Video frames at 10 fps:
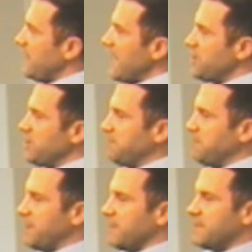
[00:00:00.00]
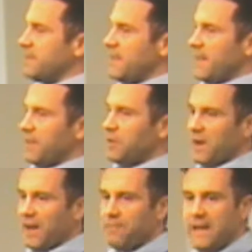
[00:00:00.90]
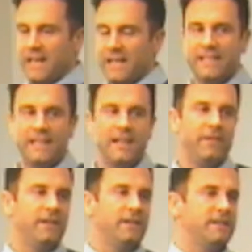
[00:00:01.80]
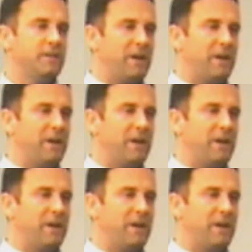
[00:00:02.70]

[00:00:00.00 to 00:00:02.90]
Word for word: other nations because they want to have meaning and significance,